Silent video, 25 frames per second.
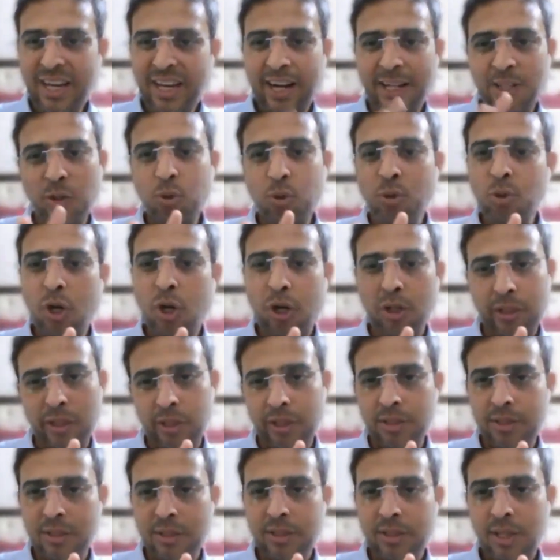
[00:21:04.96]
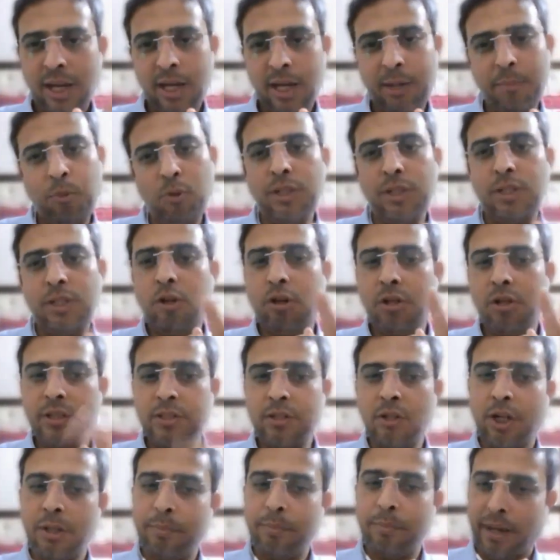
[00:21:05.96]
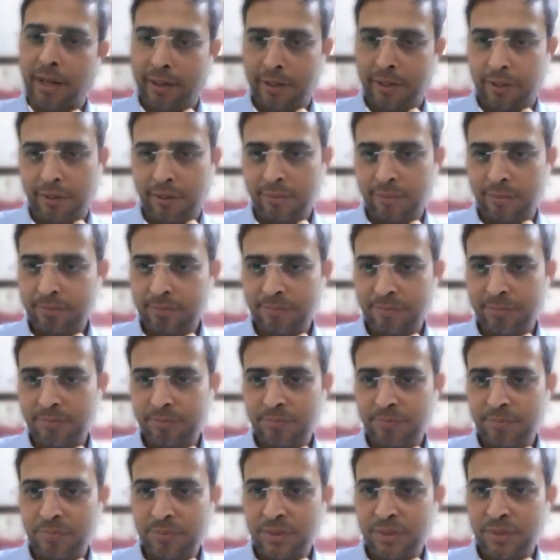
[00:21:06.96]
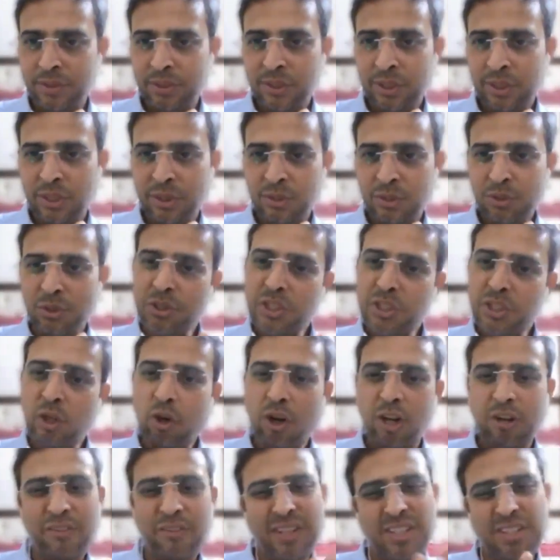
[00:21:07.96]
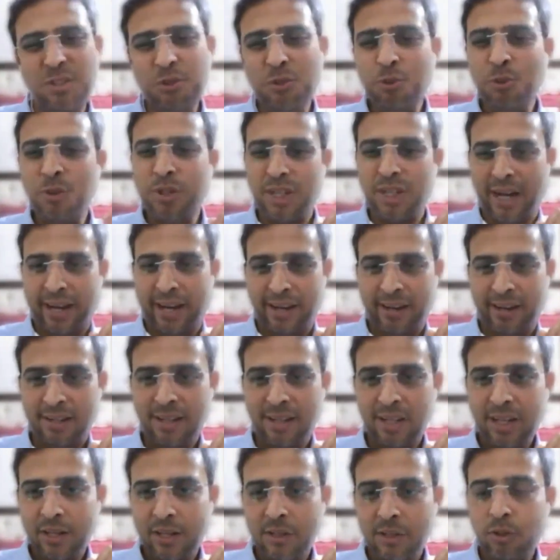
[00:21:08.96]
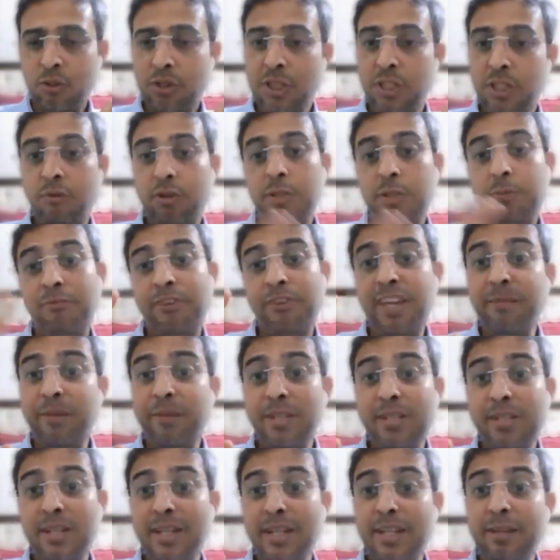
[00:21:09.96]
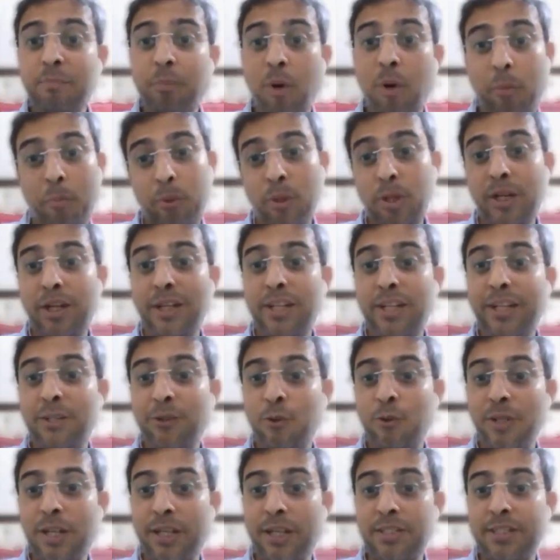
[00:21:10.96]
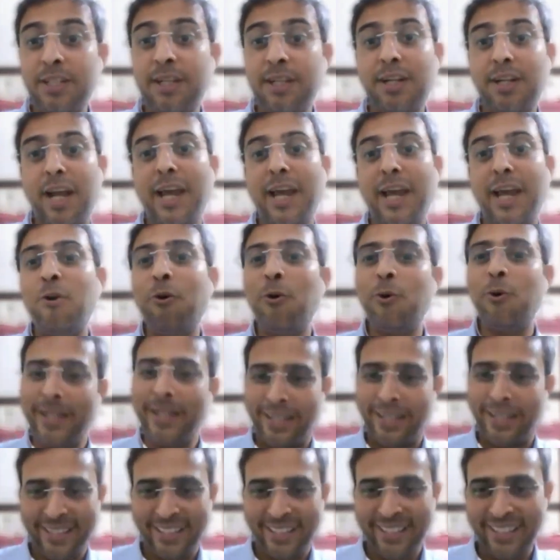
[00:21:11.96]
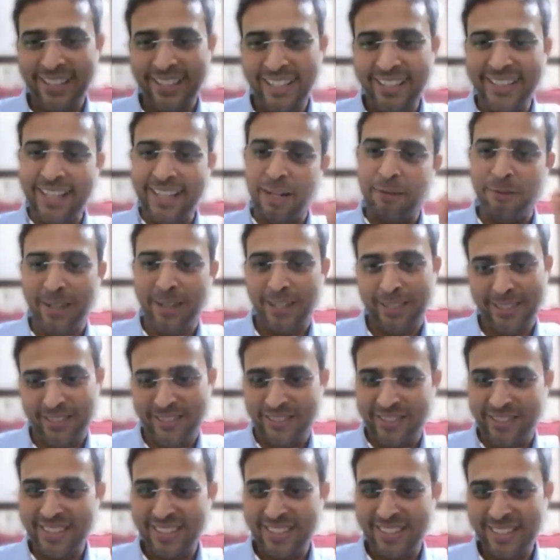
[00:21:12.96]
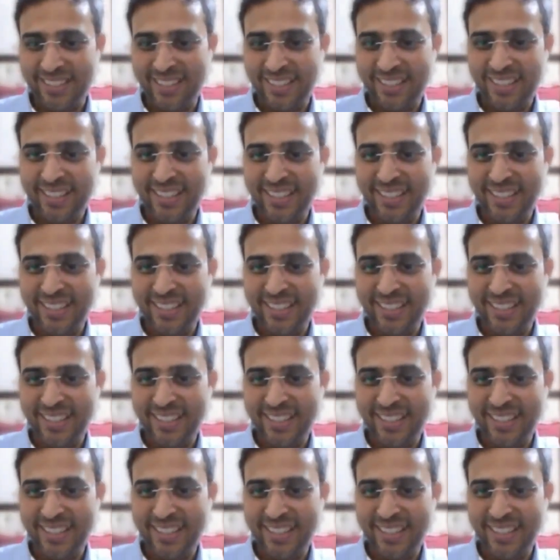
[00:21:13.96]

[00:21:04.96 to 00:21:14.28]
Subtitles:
She had two daughters, and both the daughters got married. So she always used to cry. So she was famously, popularly known as the crying old lady in that village.